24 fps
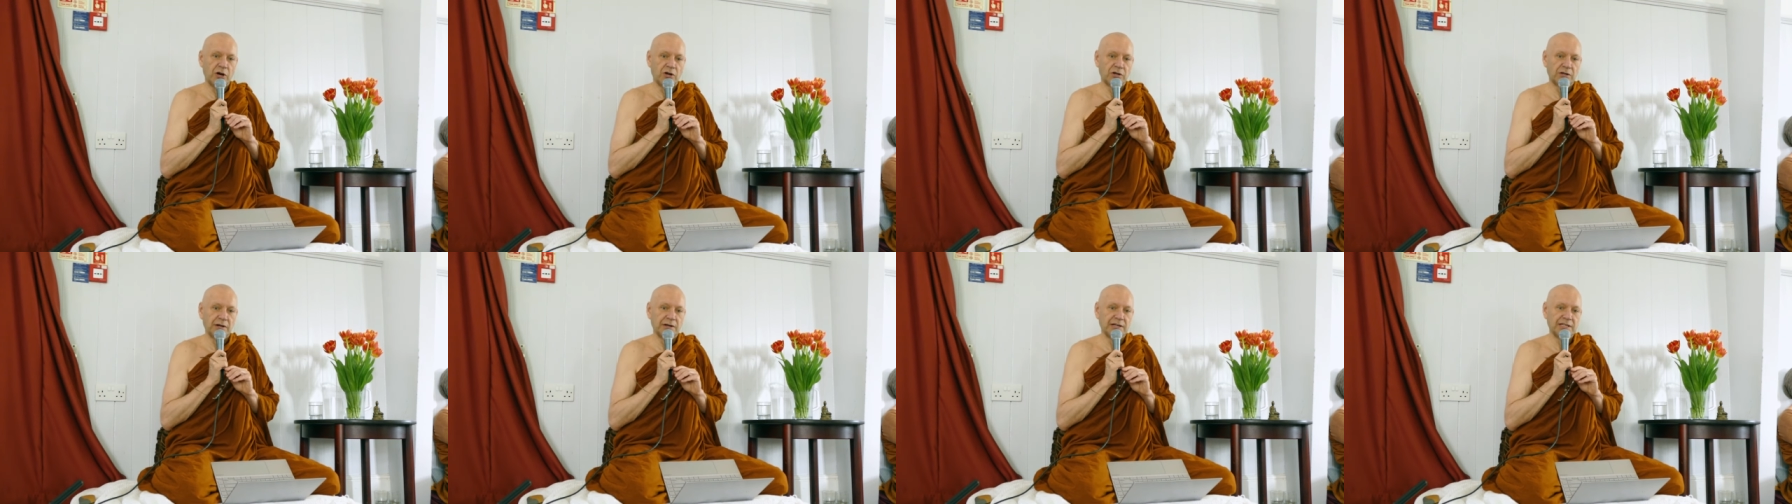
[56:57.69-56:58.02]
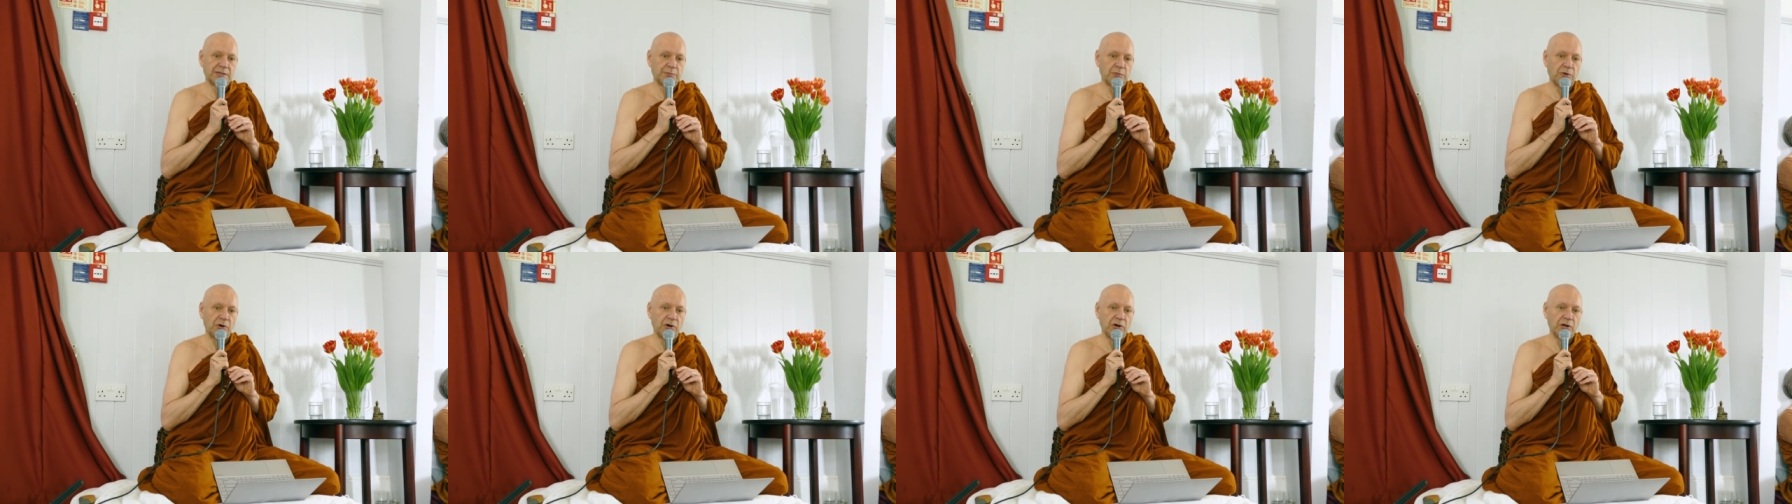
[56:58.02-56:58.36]
utterly
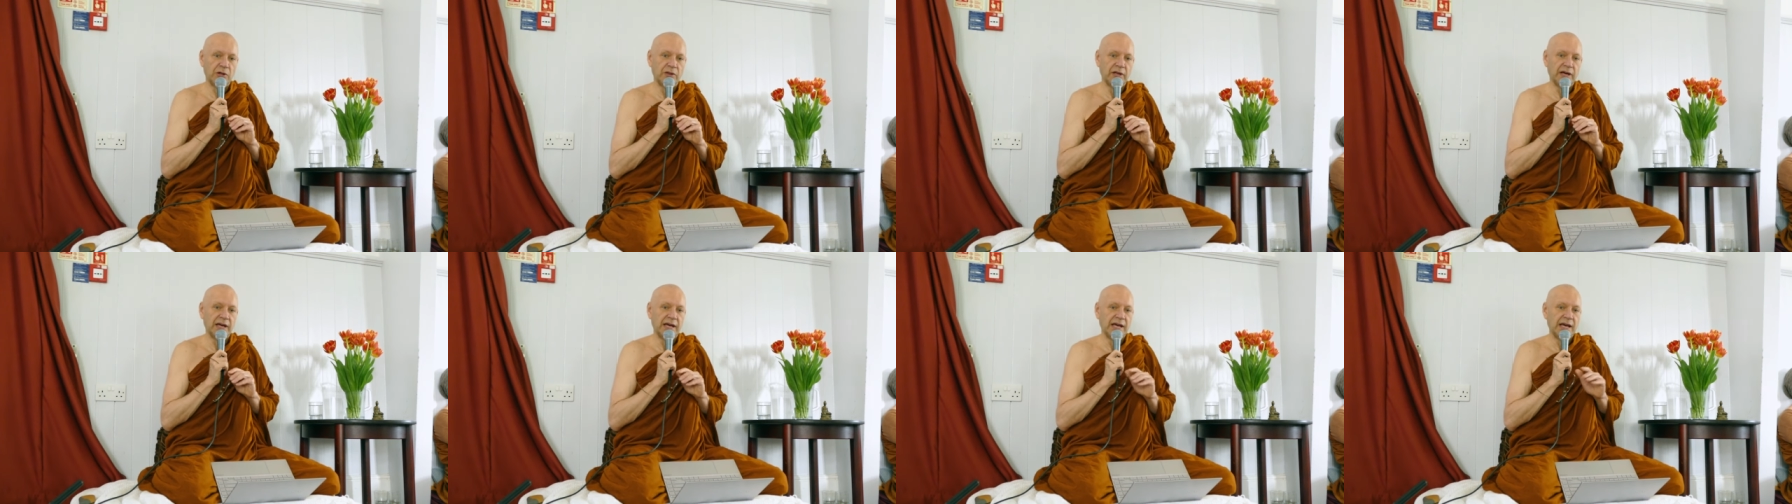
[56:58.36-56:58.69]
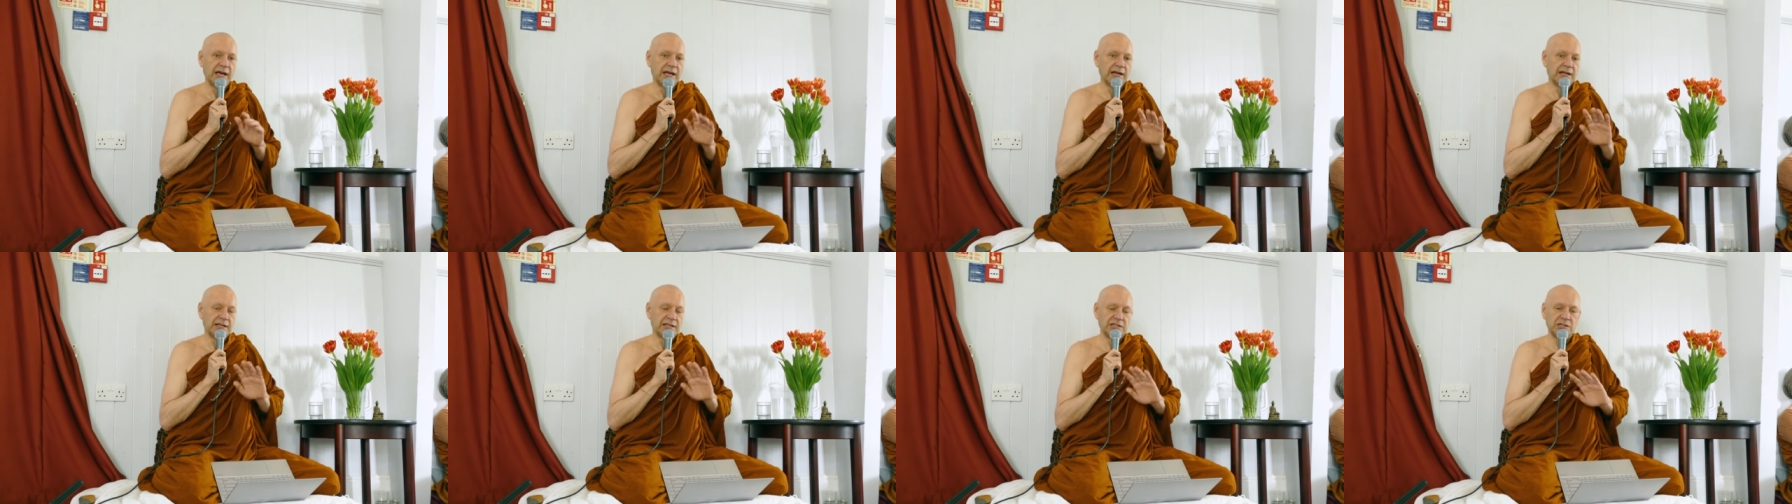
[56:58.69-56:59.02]
spoiled.
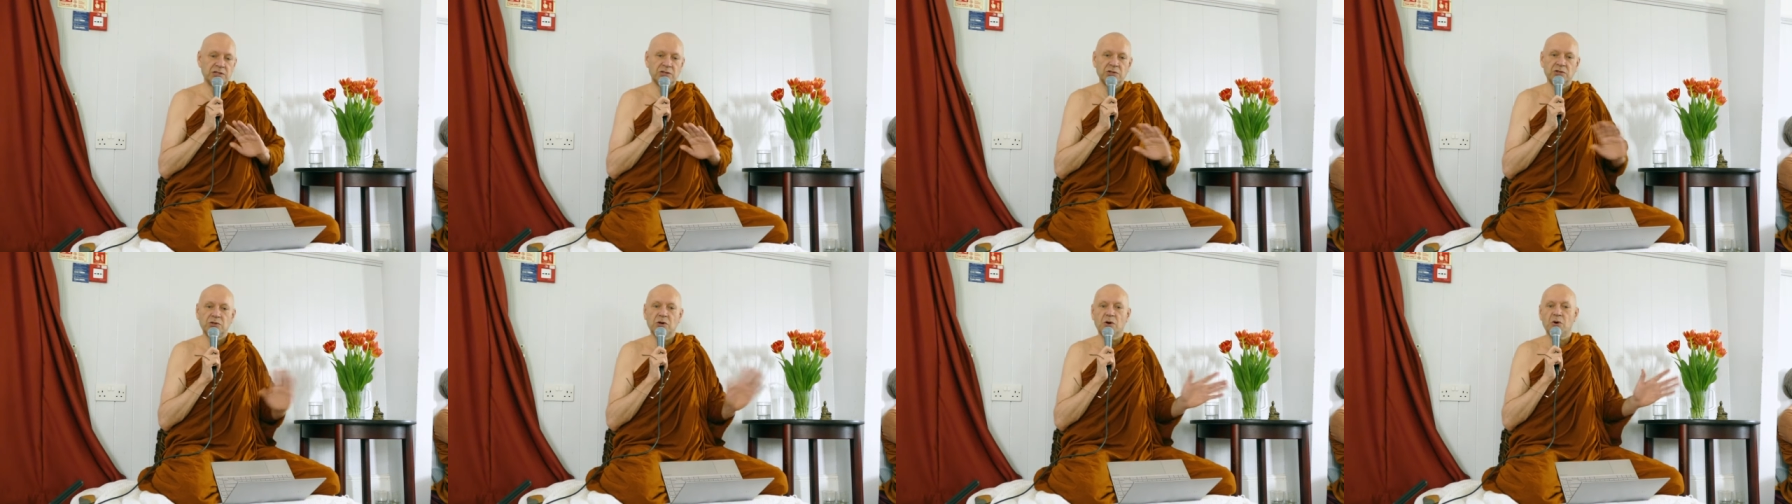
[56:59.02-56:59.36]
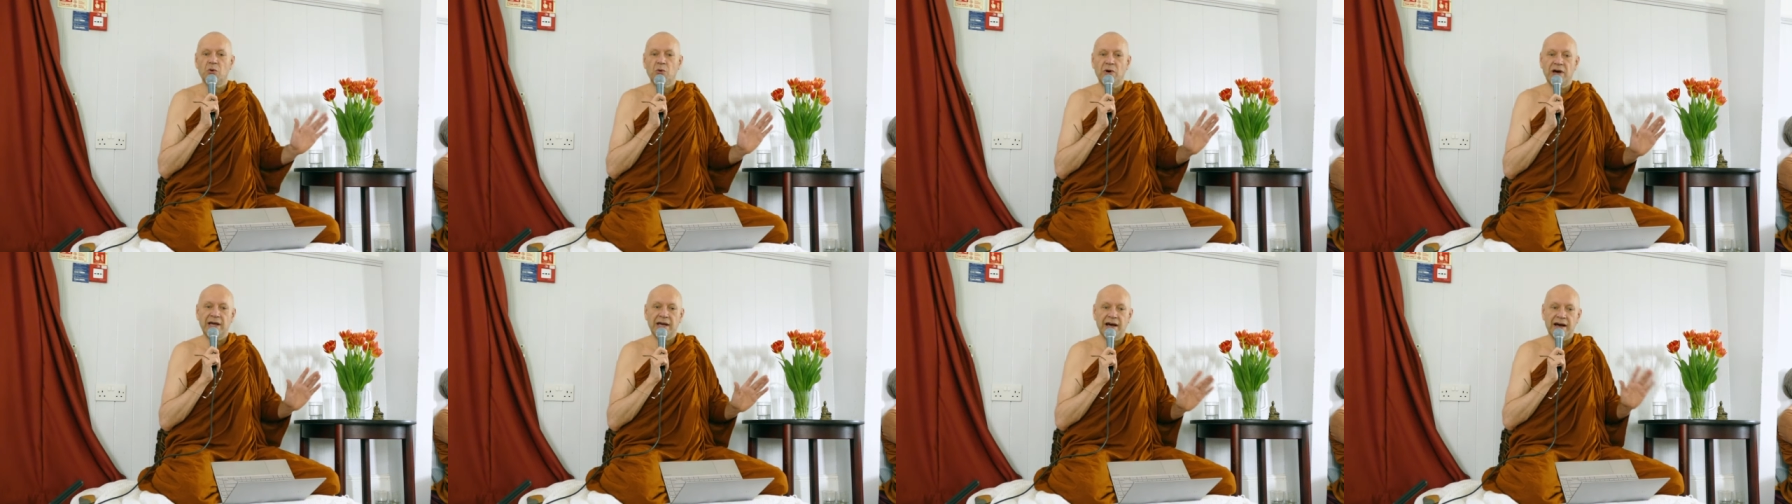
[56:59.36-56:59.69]
There's
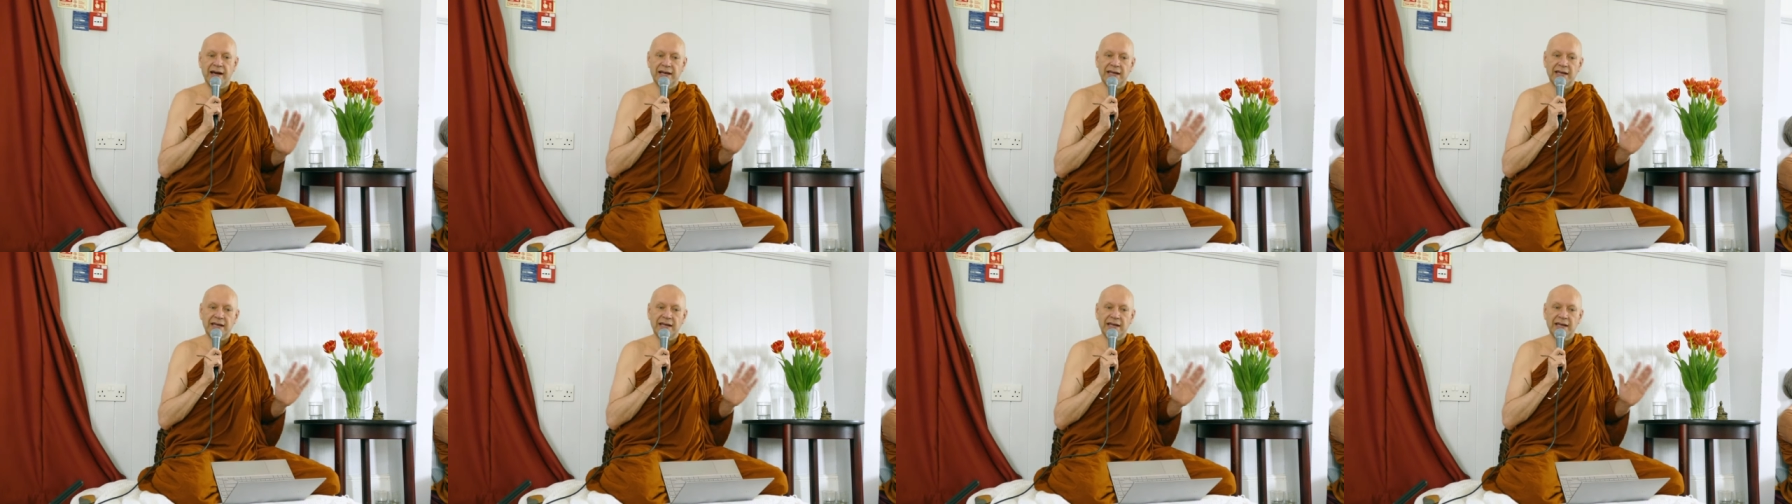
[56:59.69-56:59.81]
no way I